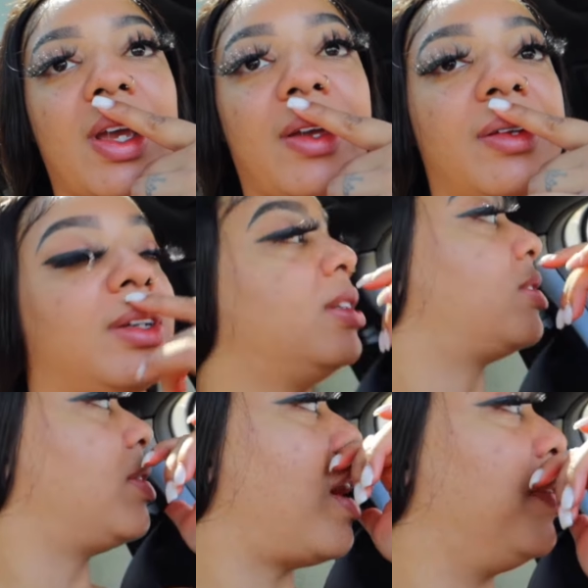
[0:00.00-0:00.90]
Okay.
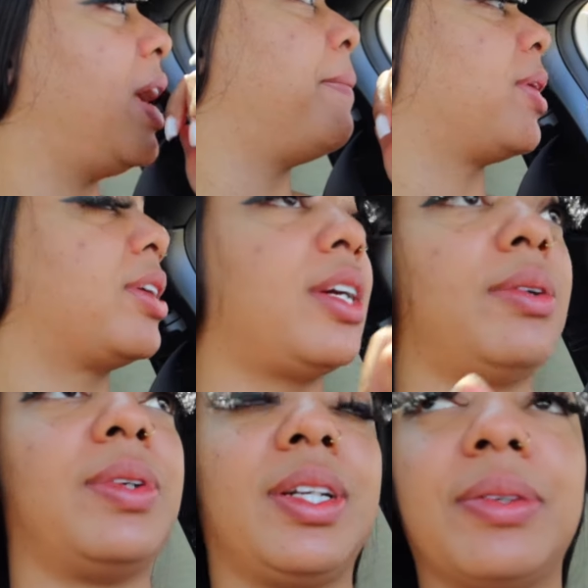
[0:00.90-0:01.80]
So now we at Burger
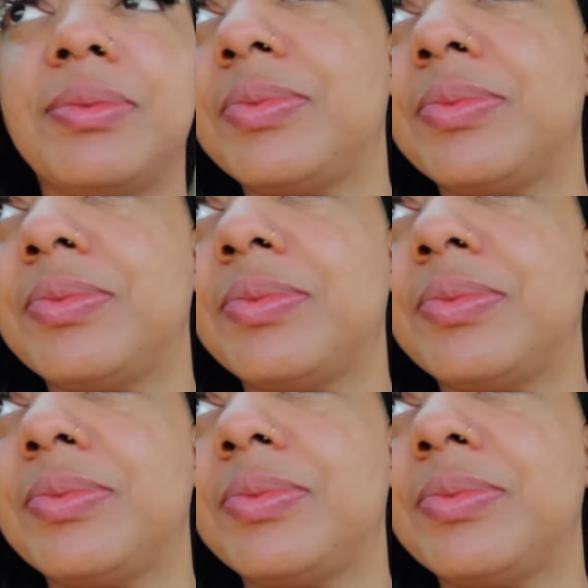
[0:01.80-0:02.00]
King with it.